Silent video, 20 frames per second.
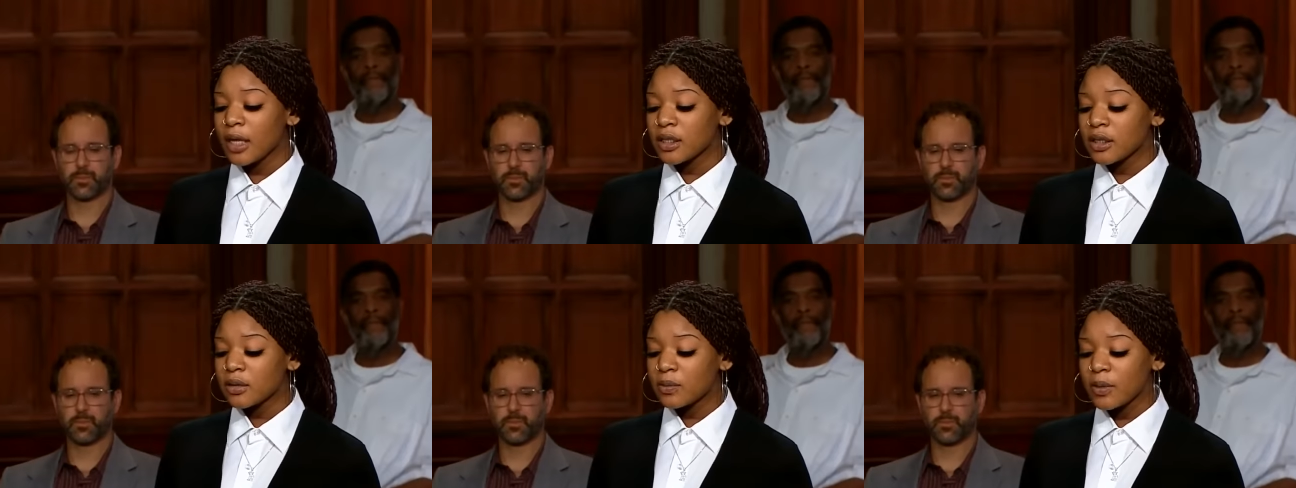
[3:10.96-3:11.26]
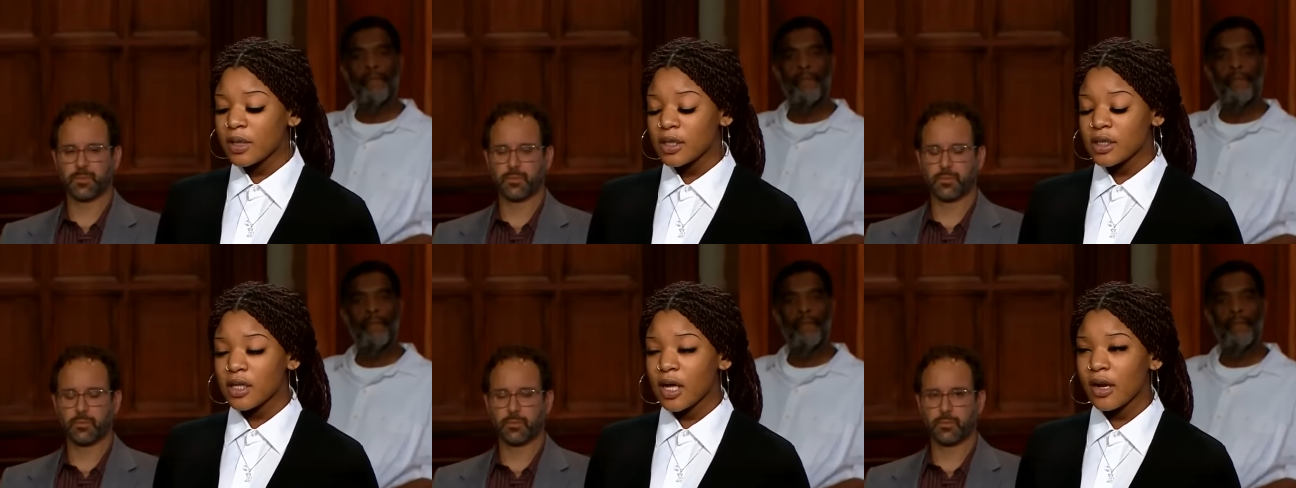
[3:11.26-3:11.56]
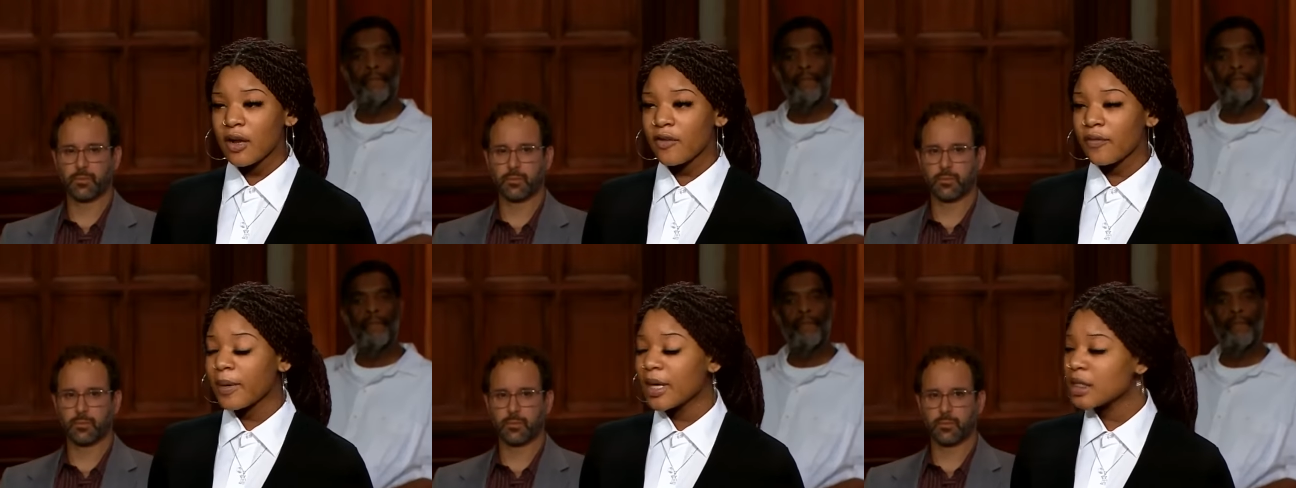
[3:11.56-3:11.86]
Speaker 1: just want to
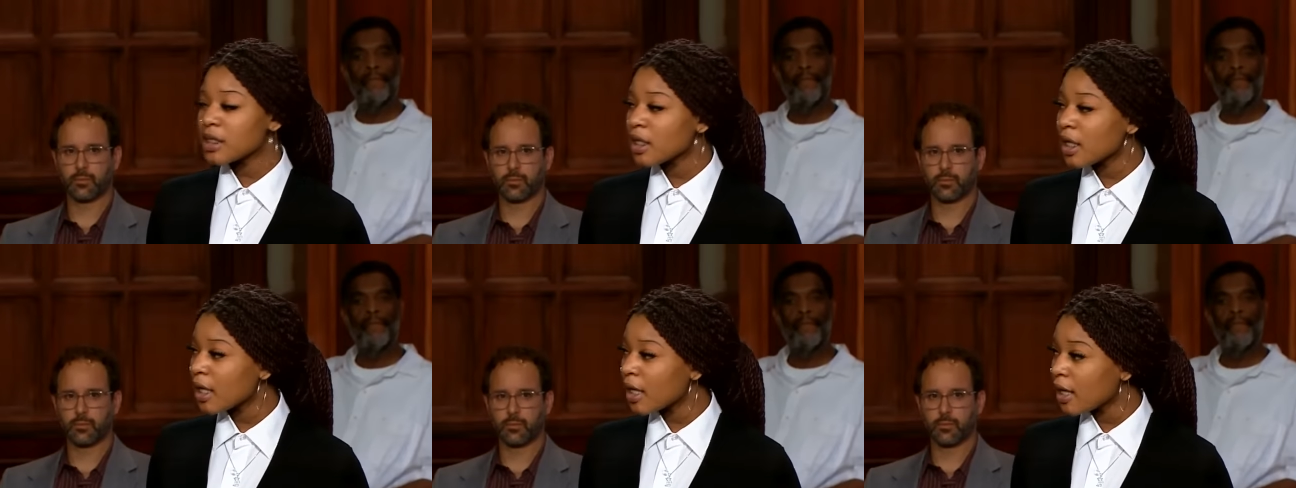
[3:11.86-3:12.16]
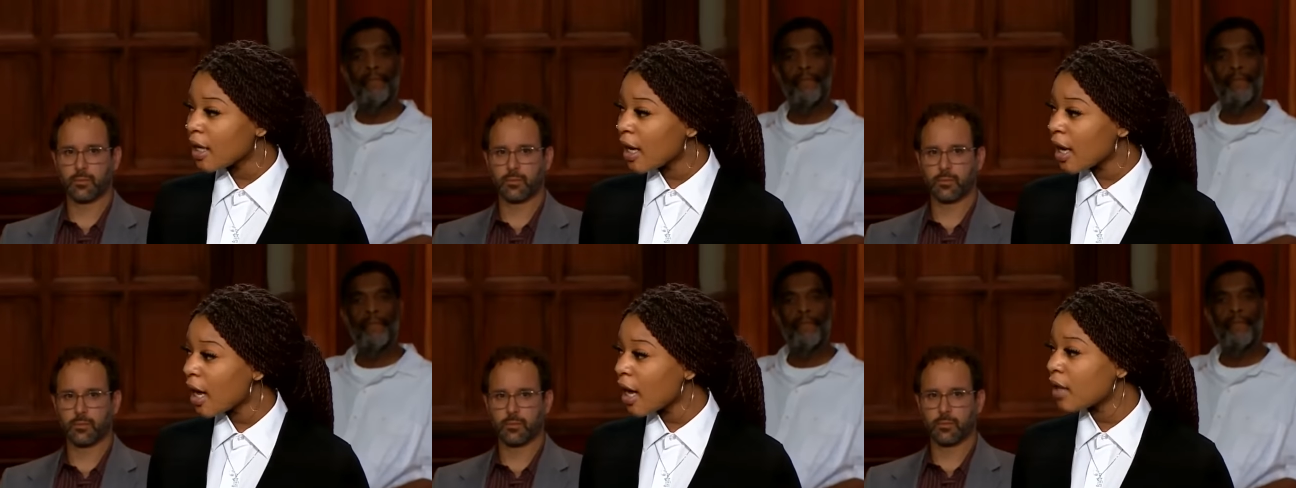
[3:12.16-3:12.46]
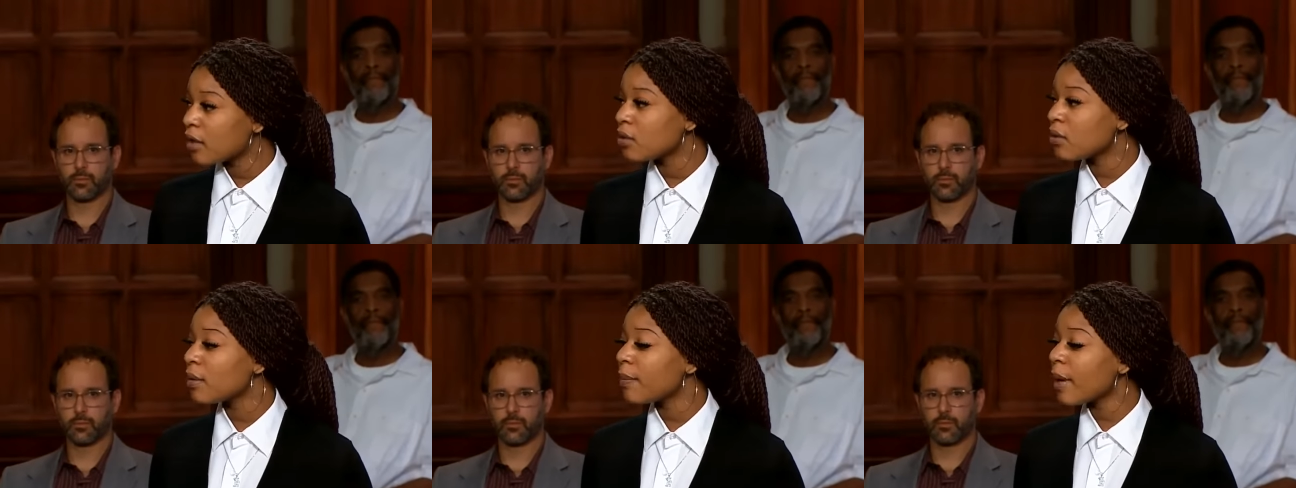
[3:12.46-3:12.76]
start off by saying that
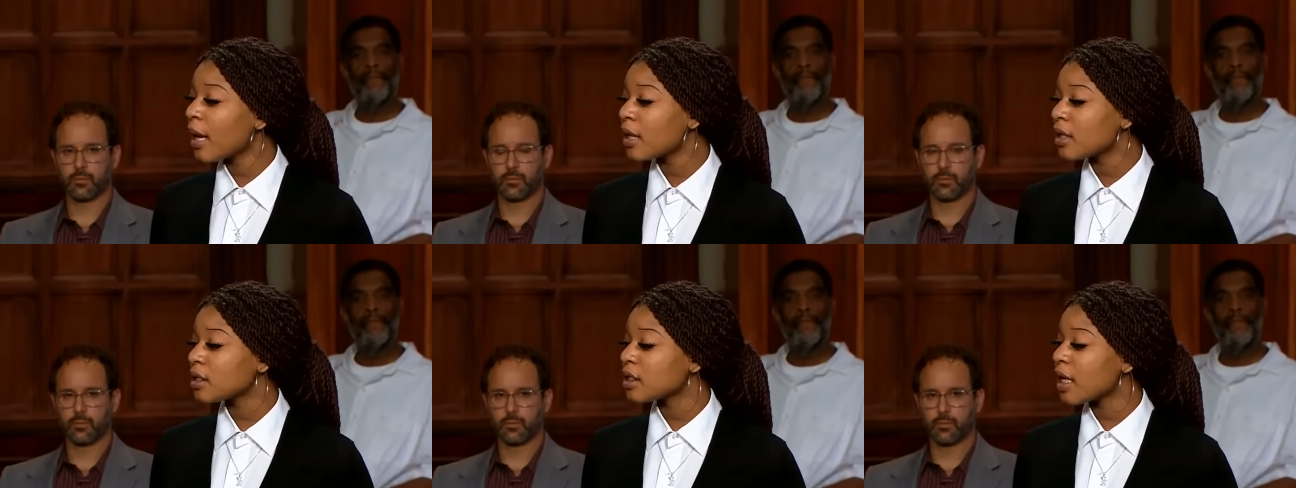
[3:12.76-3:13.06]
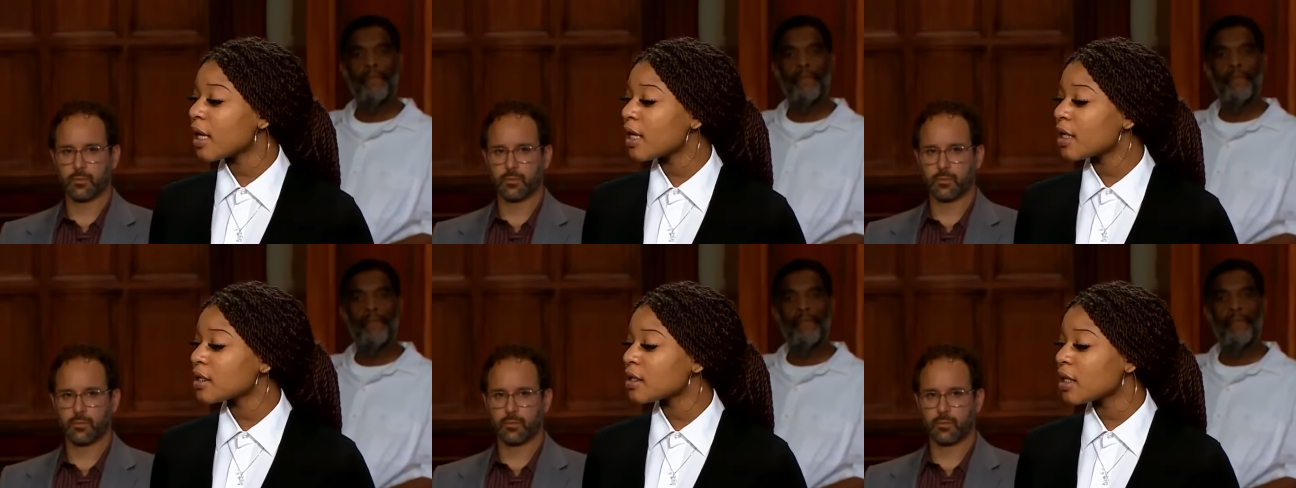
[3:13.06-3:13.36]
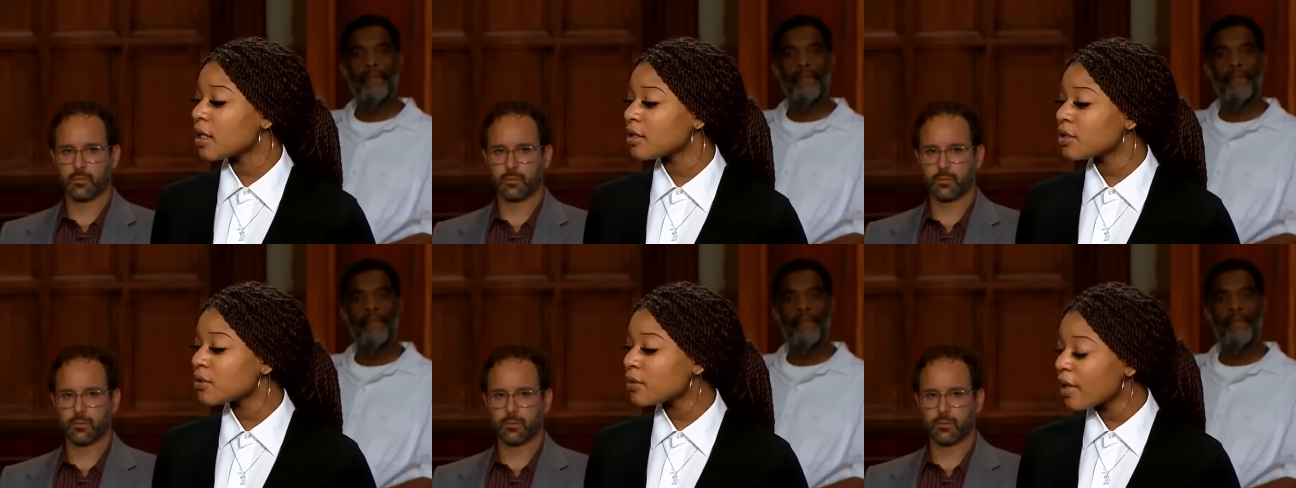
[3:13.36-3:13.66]
I do apologize
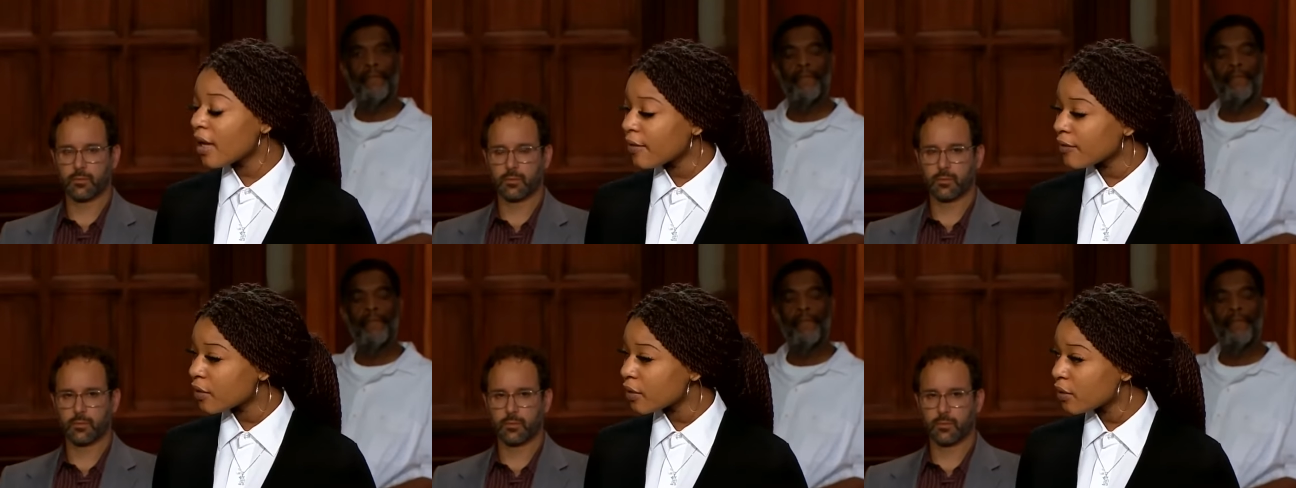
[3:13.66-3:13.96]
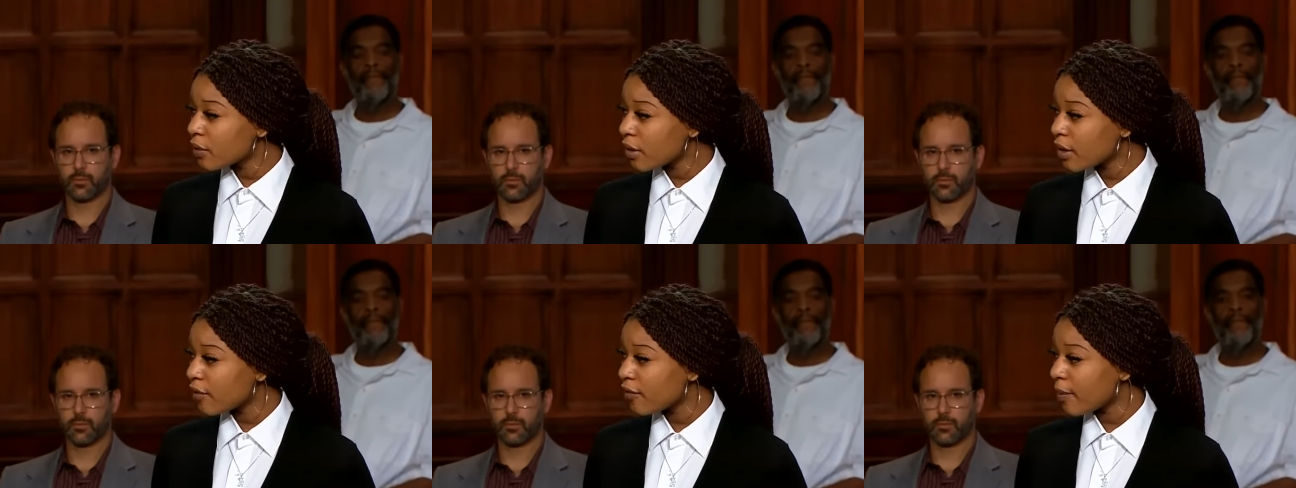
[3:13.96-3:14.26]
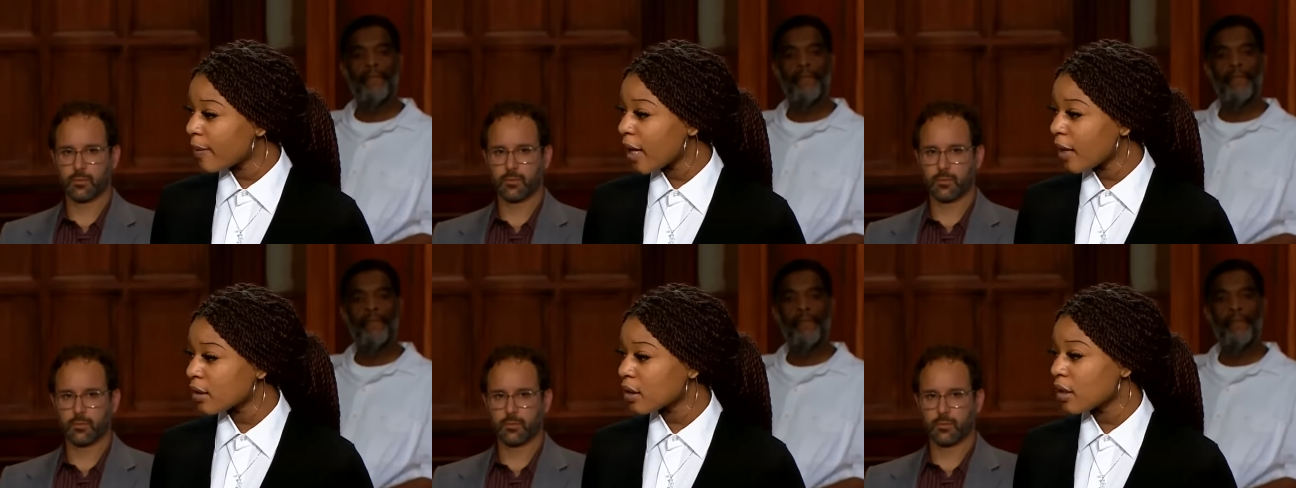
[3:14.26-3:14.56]
that you have to grieve about